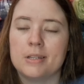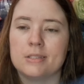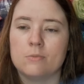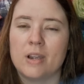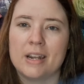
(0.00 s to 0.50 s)

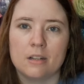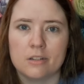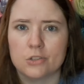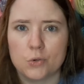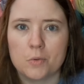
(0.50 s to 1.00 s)
because we had a
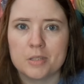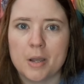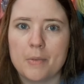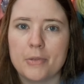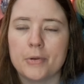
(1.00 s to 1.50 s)
lot of storms
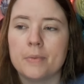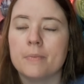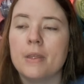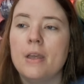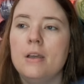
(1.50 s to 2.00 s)
coming
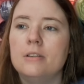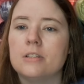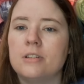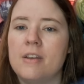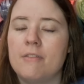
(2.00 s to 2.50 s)
through.
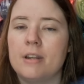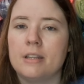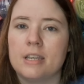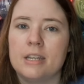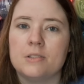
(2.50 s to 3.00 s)
So Devin
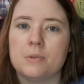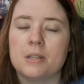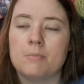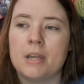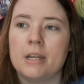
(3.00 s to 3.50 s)
and the kids
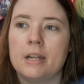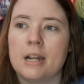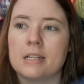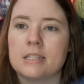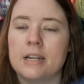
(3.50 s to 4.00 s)
went to bed
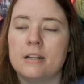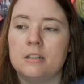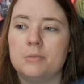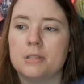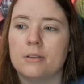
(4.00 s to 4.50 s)
and I stayed
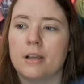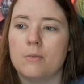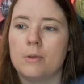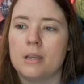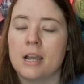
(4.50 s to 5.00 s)
up so
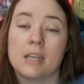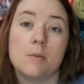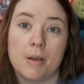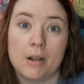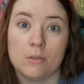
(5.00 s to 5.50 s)
that we I
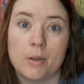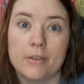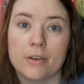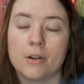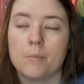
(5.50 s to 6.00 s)
keep an eye on the
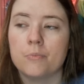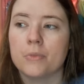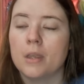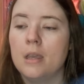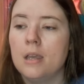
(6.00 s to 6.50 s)
weather, you know,
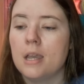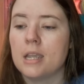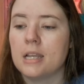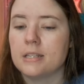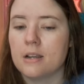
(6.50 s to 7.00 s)

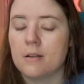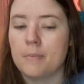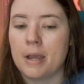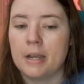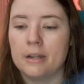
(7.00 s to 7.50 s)
in case it
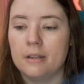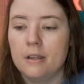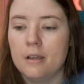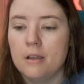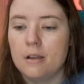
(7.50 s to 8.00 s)
got bad.
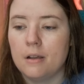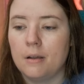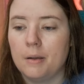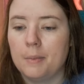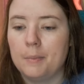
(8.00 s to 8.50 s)

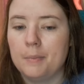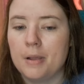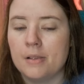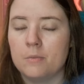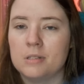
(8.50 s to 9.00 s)
Um,
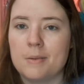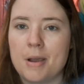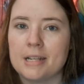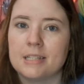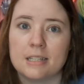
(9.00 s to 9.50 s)
and then once it
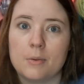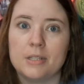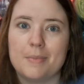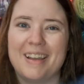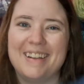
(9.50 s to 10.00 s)
passed us, I
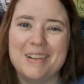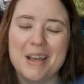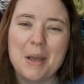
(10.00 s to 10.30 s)
went to bed.